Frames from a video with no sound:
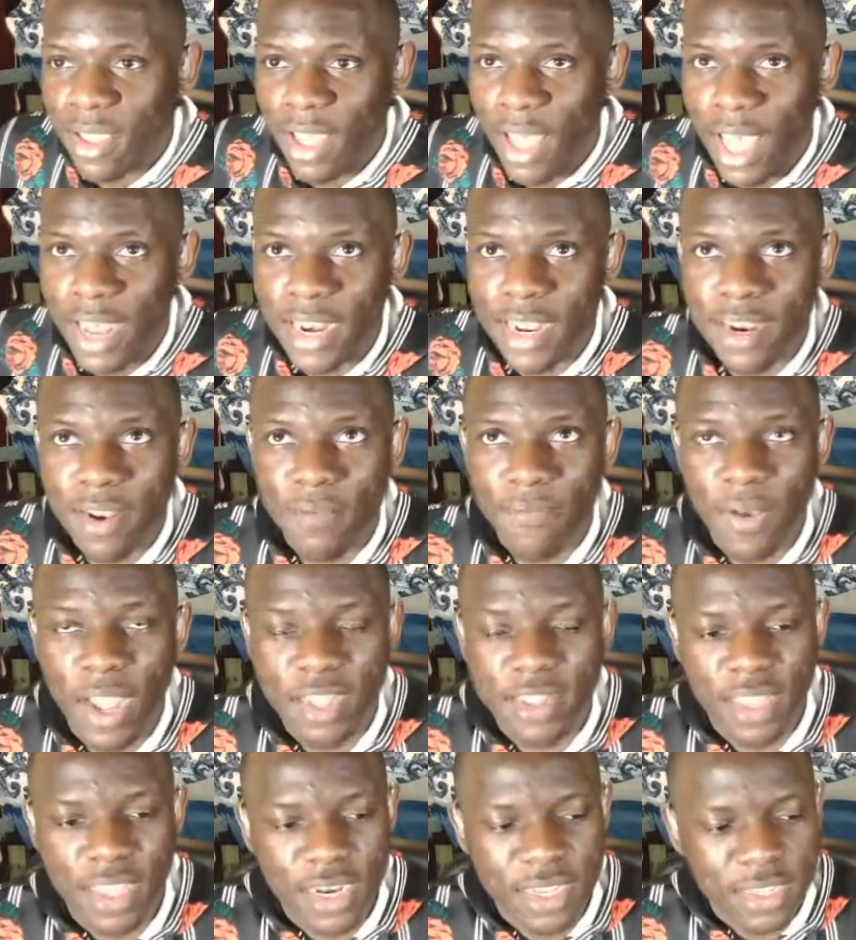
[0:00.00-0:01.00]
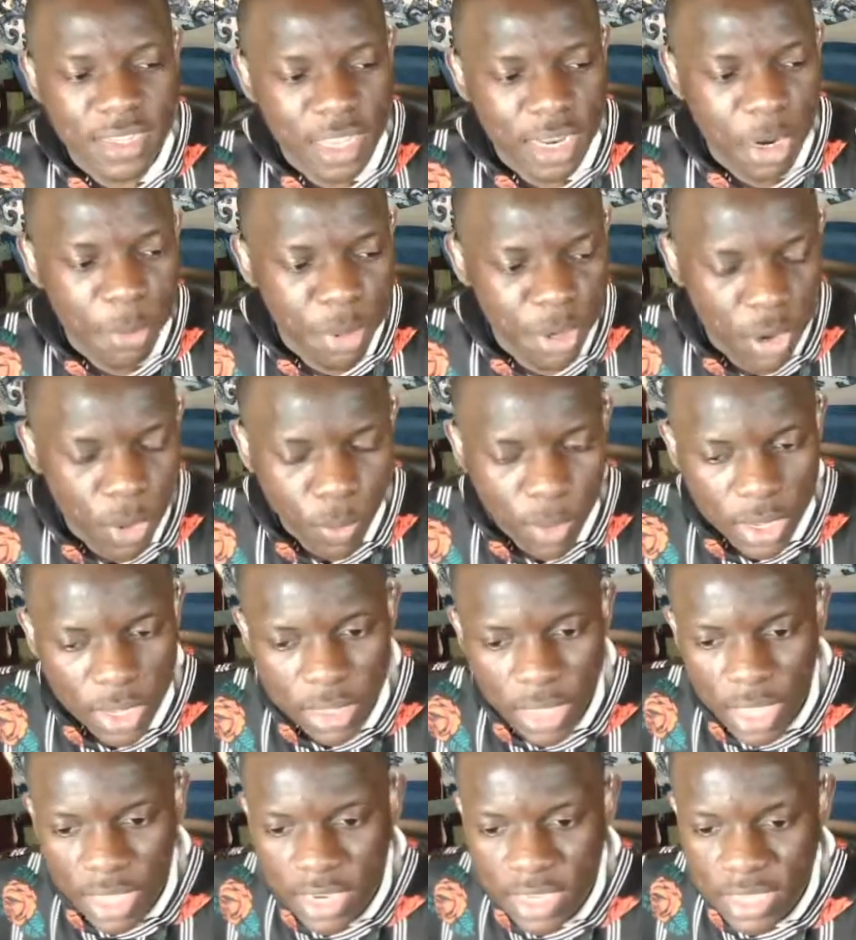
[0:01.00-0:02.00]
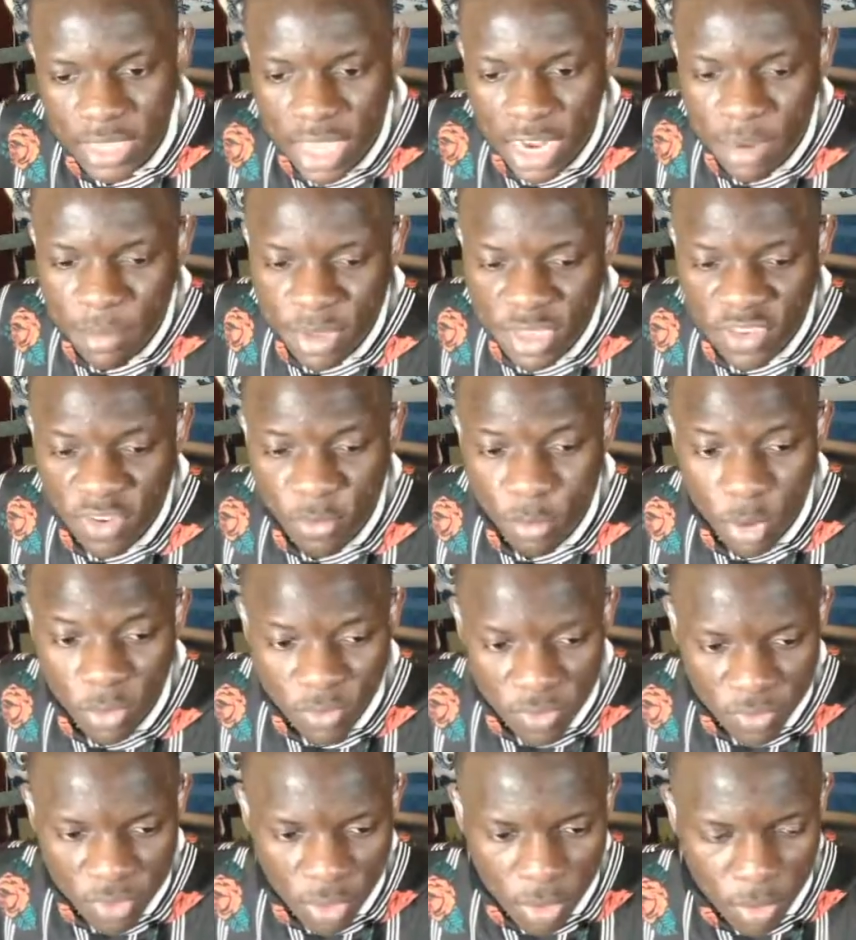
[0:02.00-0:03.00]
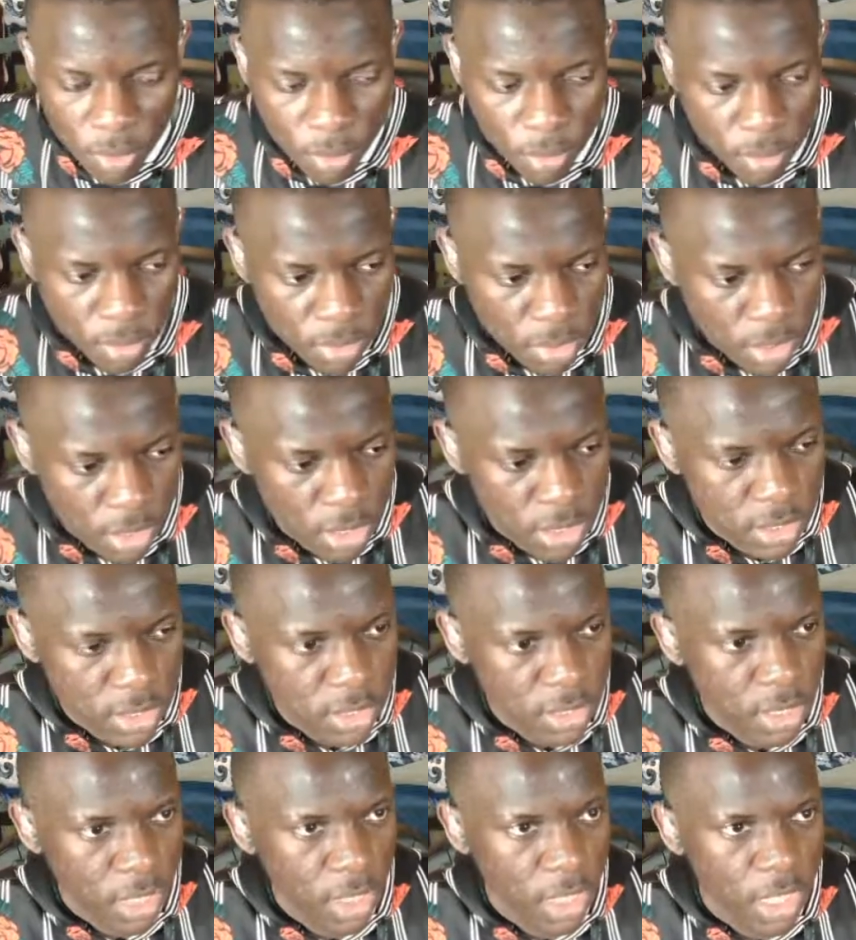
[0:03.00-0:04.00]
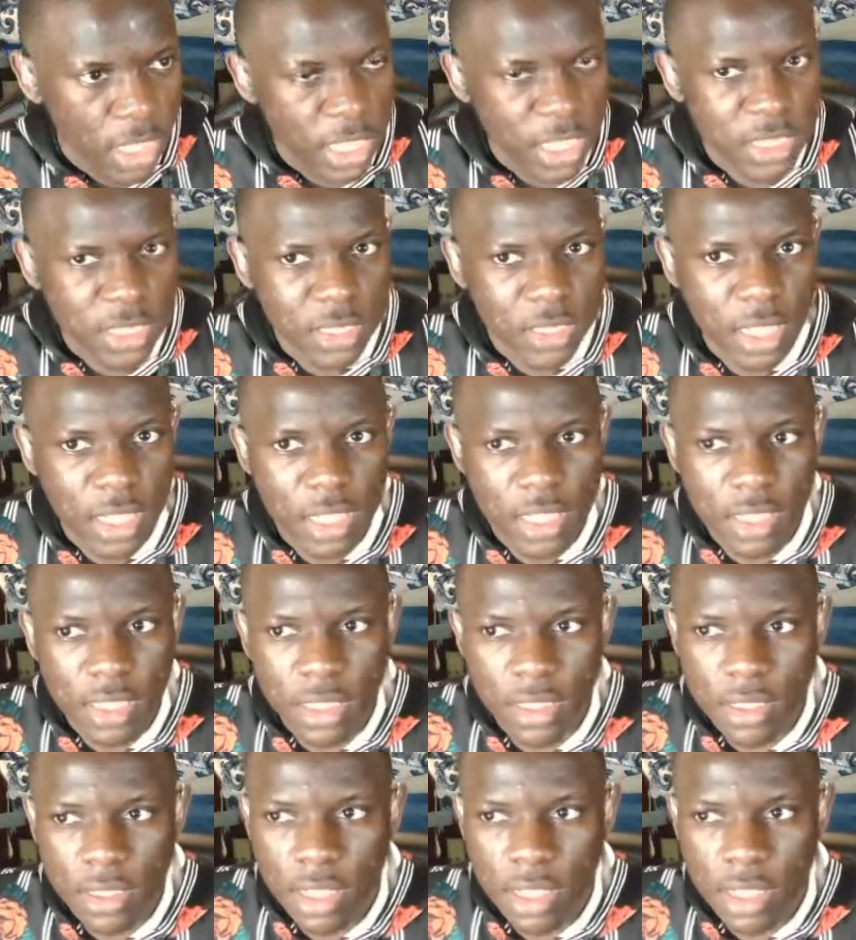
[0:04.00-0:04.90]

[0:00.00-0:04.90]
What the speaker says: and then the fact that it's set up in a way that he's enemies of both of them, because he's like,